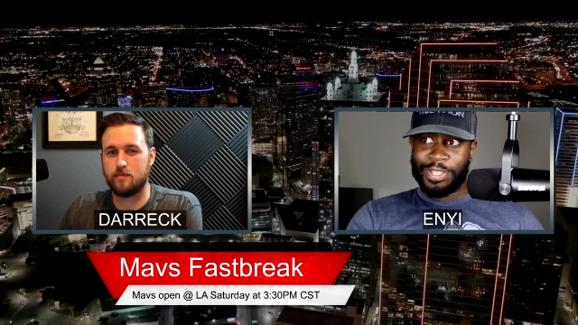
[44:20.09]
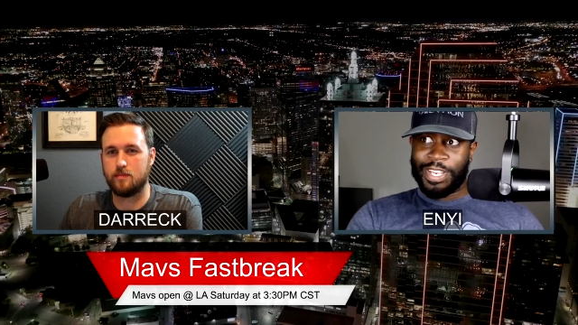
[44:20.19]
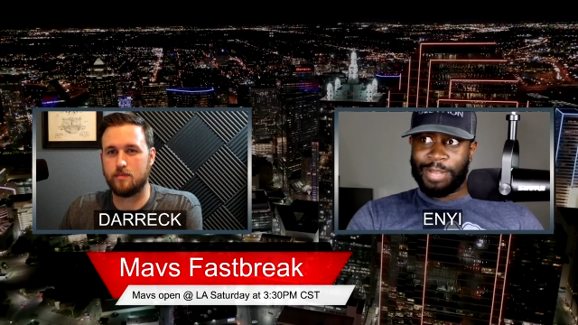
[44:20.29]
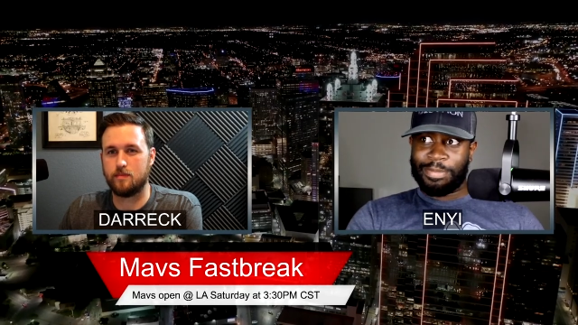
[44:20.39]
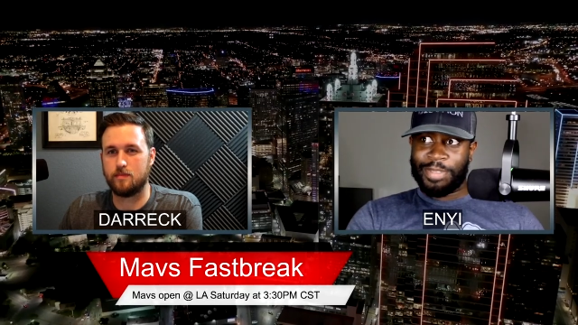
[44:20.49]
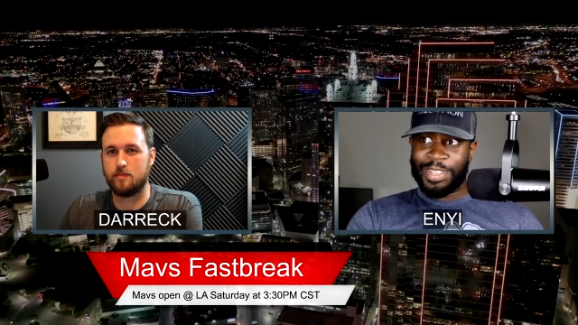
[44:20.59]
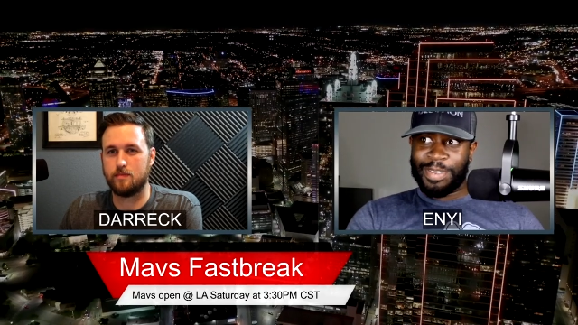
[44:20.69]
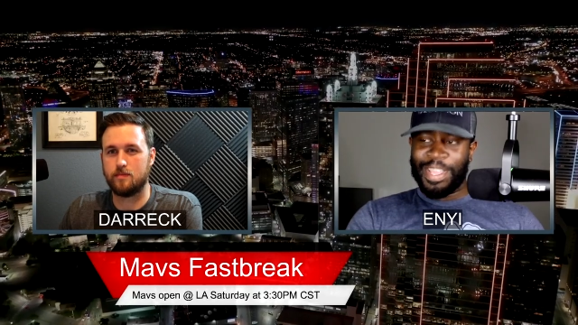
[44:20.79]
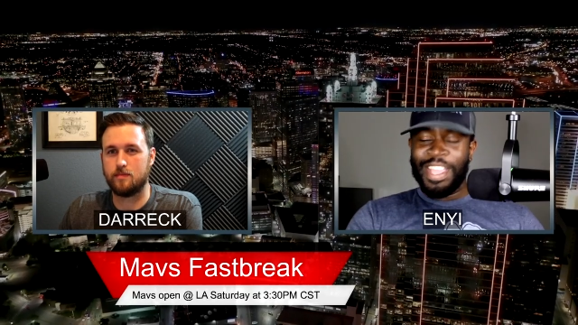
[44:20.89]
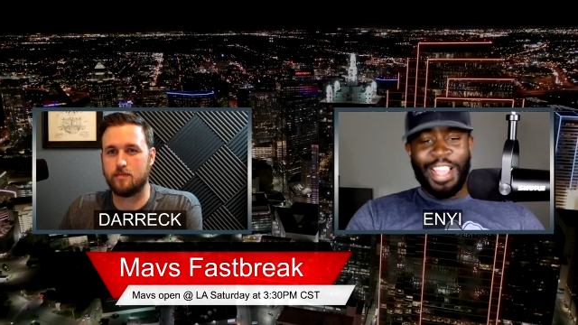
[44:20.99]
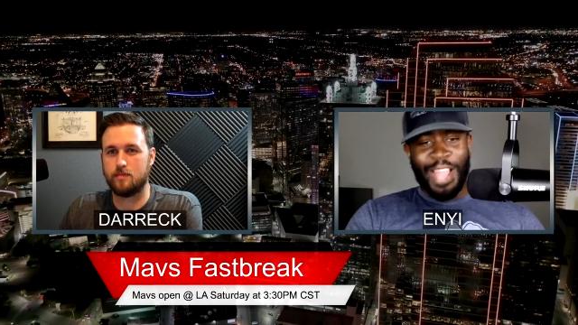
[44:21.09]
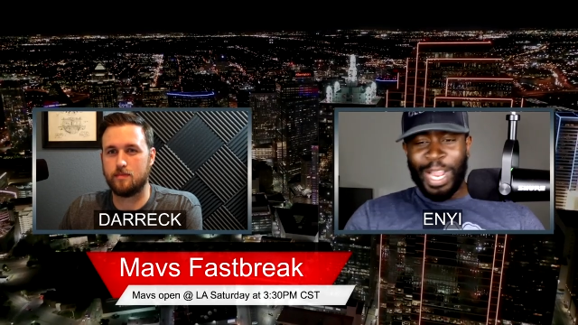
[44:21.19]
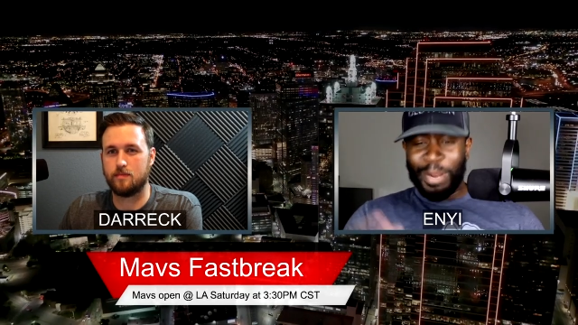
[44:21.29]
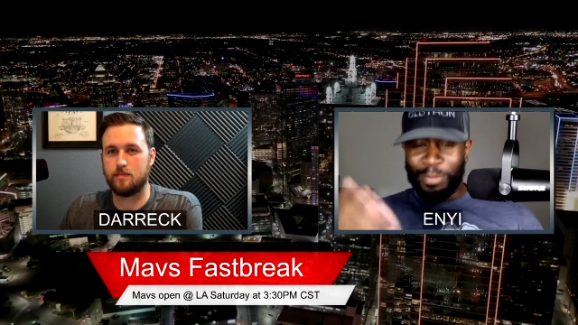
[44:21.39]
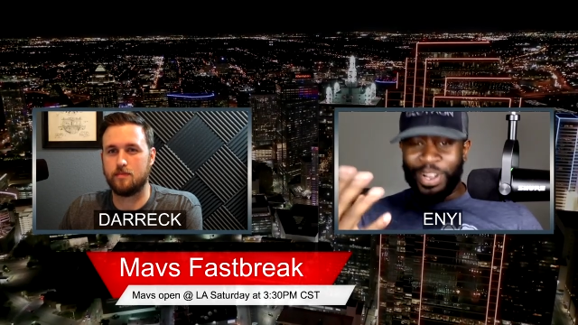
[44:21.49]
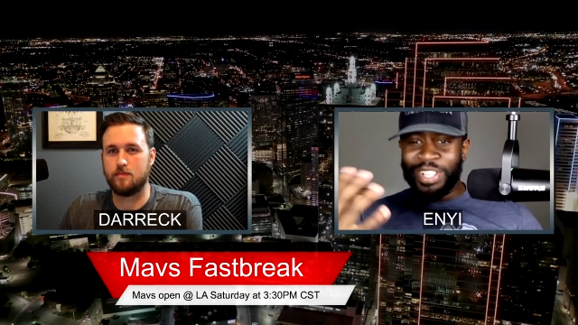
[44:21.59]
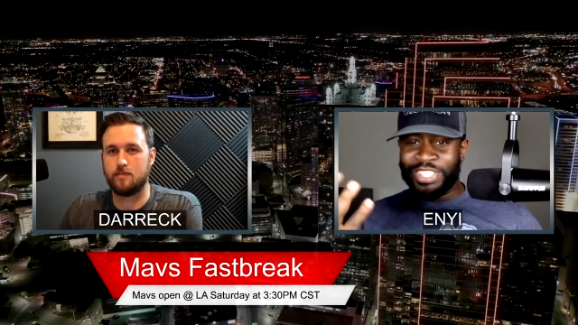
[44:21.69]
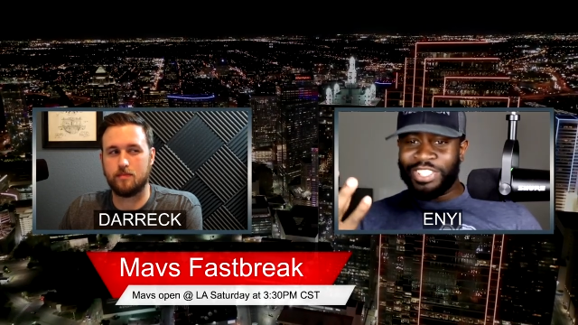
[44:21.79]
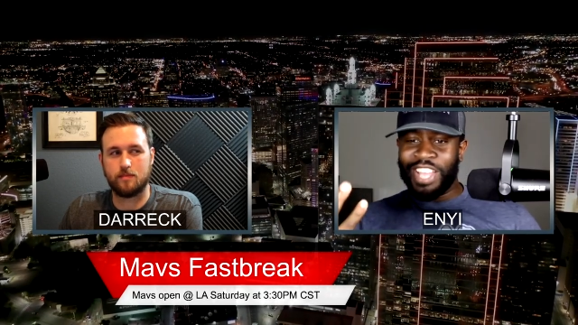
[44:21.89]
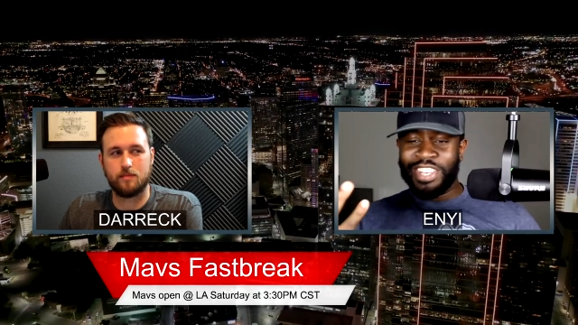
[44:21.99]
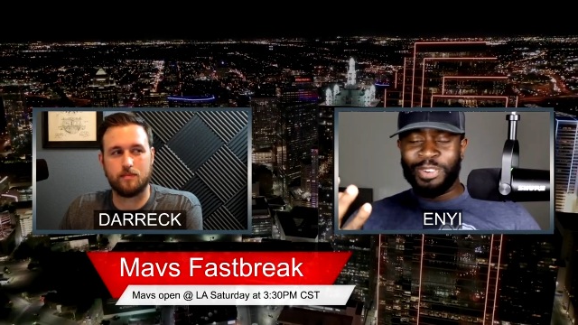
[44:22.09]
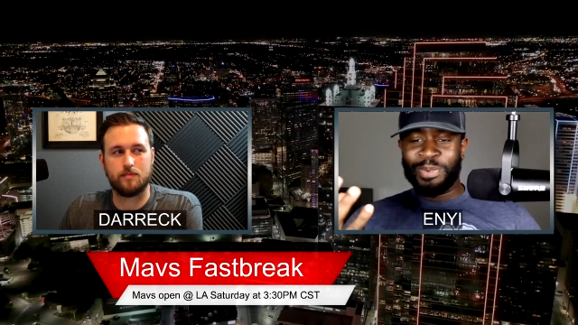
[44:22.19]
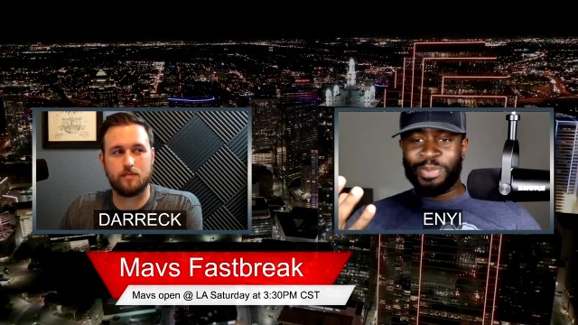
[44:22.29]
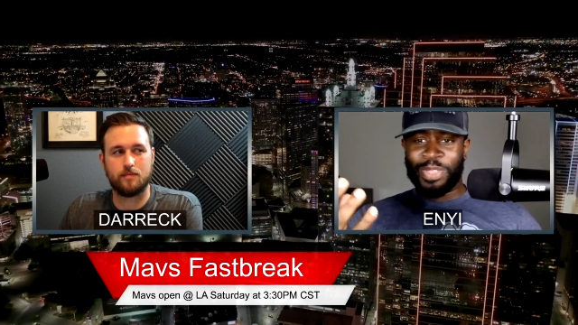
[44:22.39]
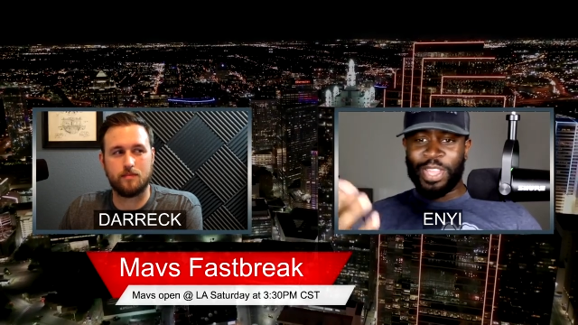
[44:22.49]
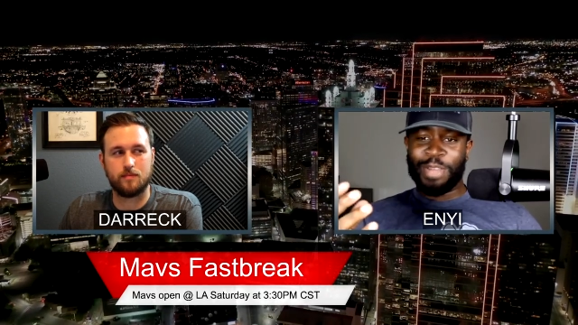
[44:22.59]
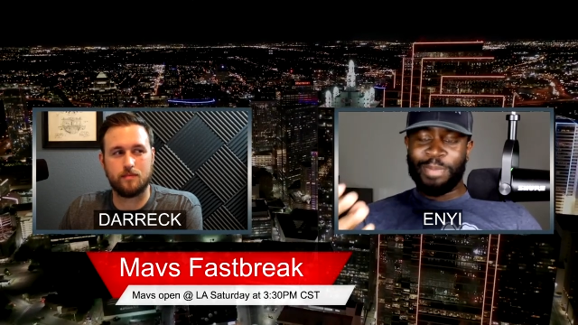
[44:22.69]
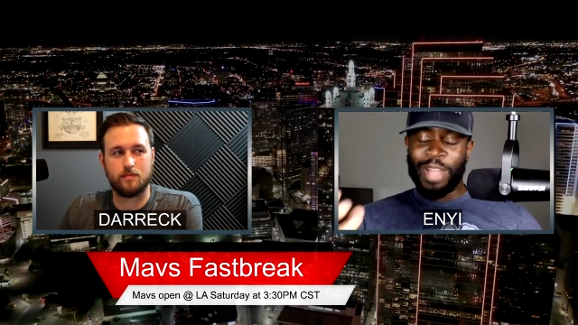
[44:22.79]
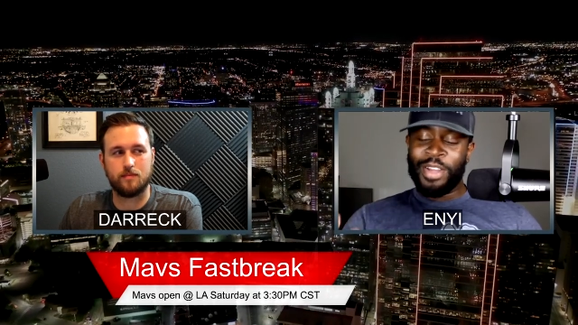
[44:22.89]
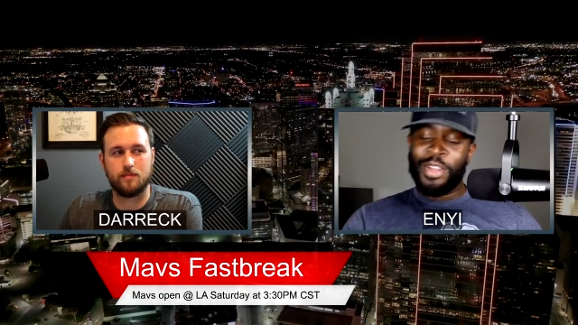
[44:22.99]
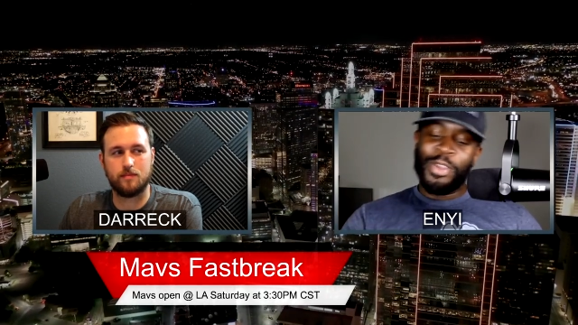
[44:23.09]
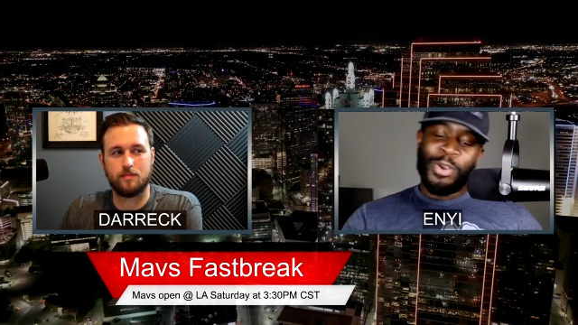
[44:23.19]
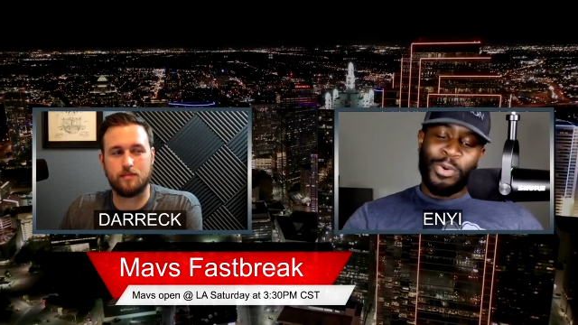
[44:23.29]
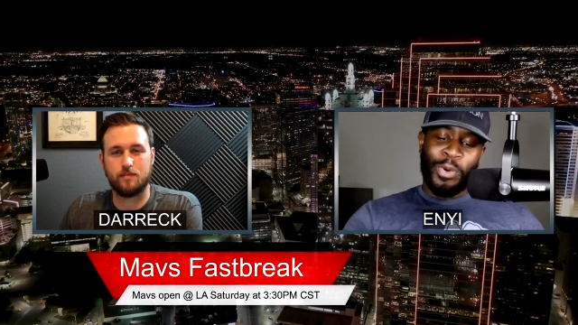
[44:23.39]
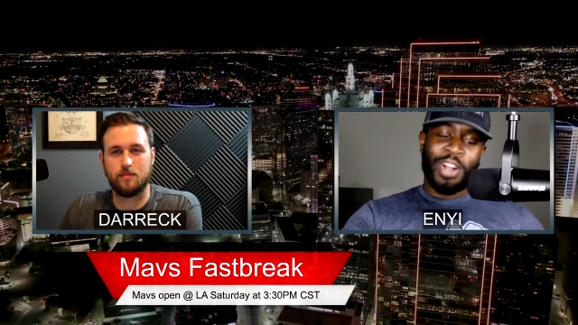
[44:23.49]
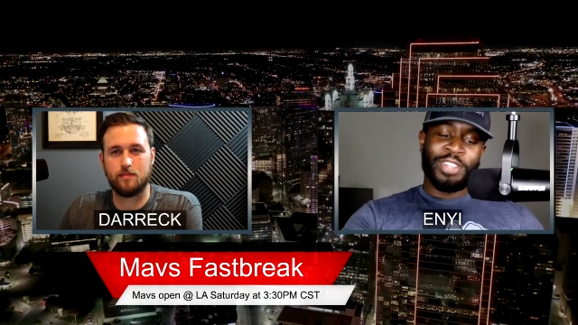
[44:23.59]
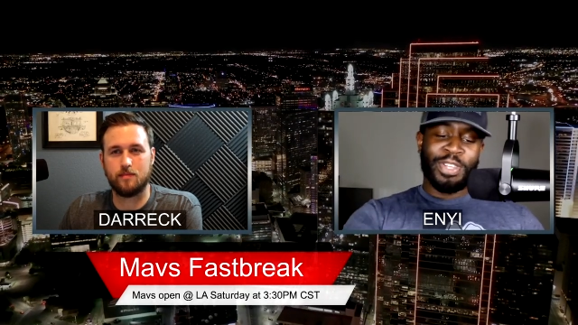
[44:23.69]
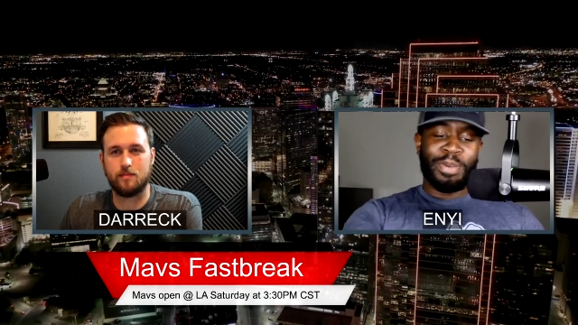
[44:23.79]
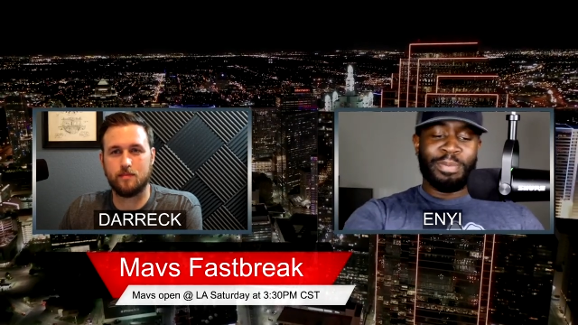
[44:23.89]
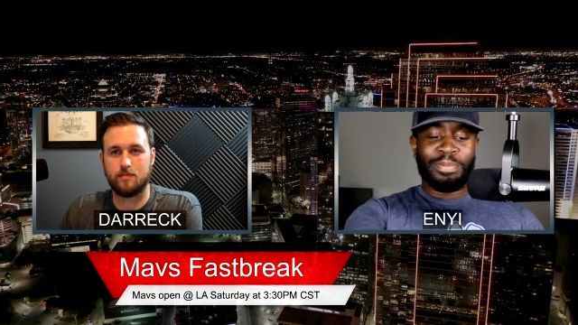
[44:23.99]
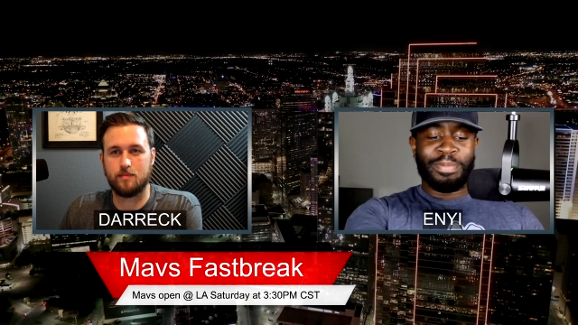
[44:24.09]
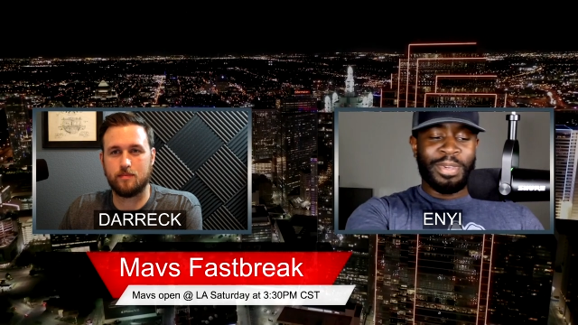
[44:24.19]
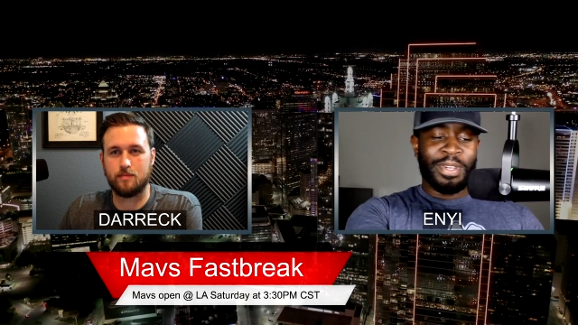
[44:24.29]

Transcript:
Speaker 1: Now I'm thinking of, like I'm really trying to think about what are some